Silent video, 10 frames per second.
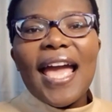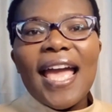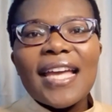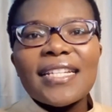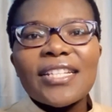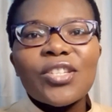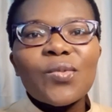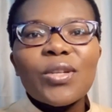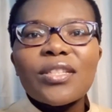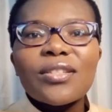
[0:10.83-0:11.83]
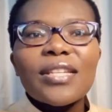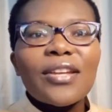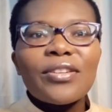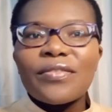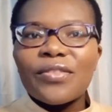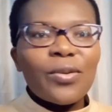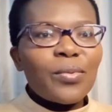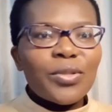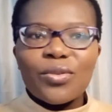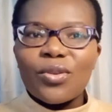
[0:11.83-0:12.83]
And I just want to say I don't even
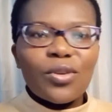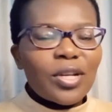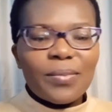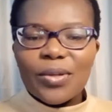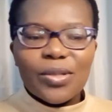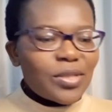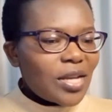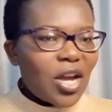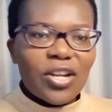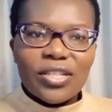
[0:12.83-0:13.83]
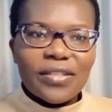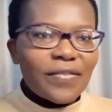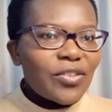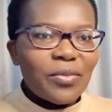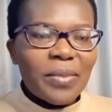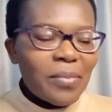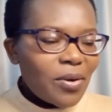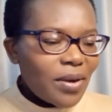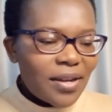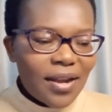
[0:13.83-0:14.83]
know where to look because I can't even
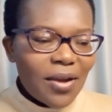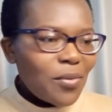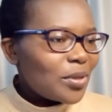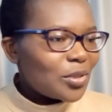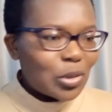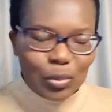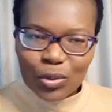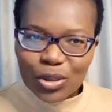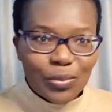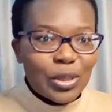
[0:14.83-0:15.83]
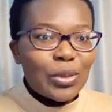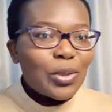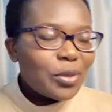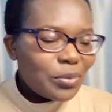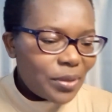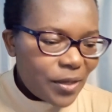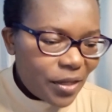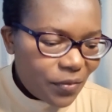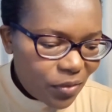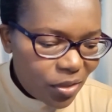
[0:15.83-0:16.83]
remember right now. Where do we look when we
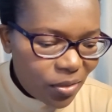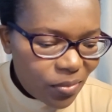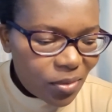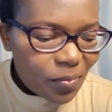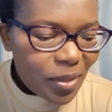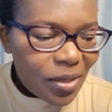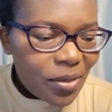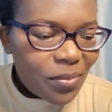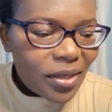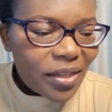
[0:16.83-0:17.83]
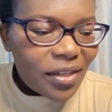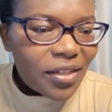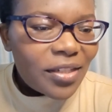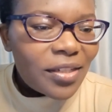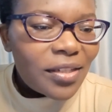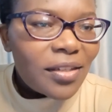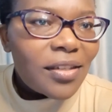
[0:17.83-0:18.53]
create videos? But anyway,